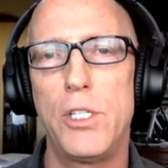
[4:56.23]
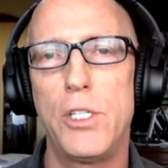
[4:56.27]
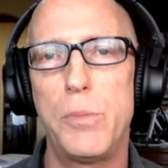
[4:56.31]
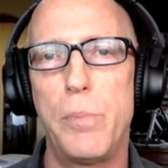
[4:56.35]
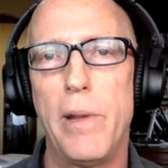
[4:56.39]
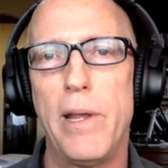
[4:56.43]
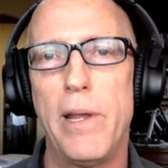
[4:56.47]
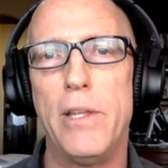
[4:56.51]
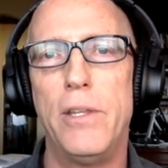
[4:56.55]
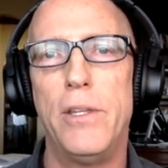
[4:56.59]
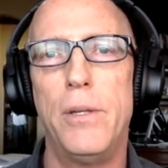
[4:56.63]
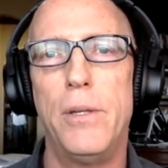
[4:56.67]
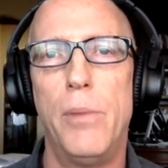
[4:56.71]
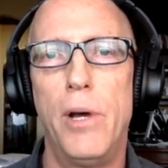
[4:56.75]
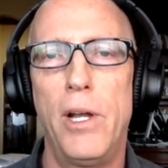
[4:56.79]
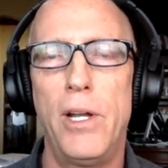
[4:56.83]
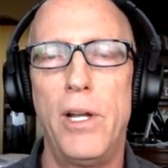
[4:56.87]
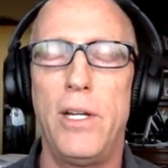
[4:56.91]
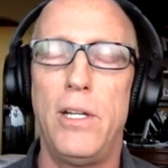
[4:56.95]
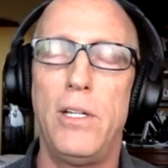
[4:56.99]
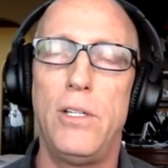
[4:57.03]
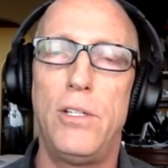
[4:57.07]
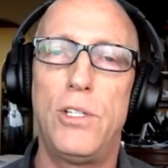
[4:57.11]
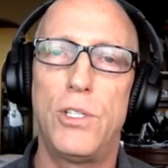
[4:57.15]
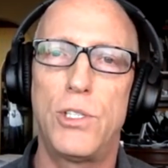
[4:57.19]
spend the
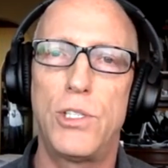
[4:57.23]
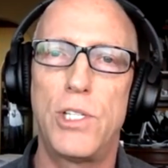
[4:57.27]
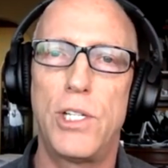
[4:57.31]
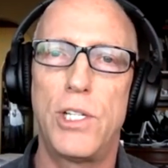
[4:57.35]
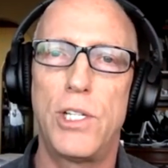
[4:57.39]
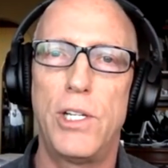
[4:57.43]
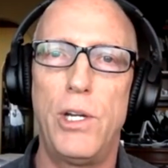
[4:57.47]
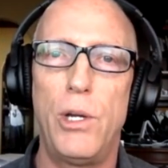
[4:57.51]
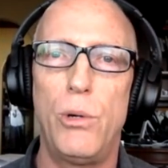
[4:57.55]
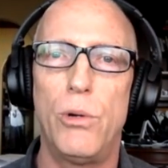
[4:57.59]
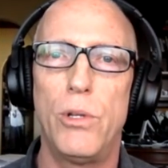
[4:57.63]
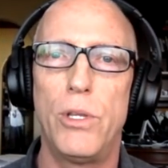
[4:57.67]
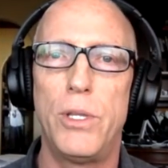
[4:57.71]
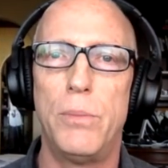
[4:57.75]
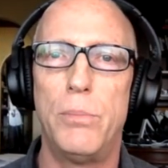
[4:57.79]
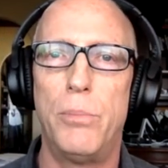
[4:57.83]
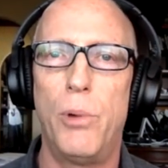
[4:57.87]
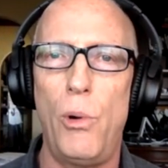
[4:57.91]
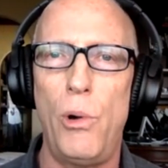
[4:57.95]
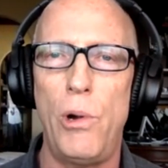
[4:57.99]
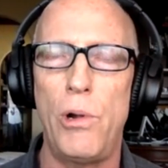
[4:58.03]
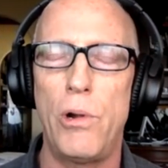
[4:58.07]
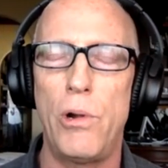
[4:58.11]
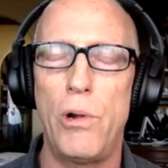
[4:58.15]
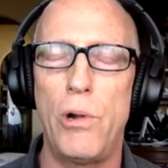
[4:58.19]
money to secure the
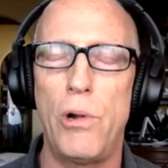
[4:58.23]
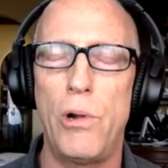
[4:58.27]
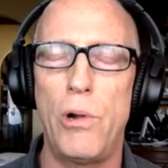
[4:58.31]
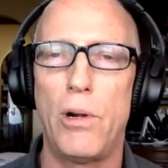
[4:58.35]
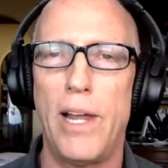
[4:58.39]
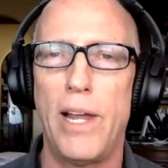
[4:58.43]
border?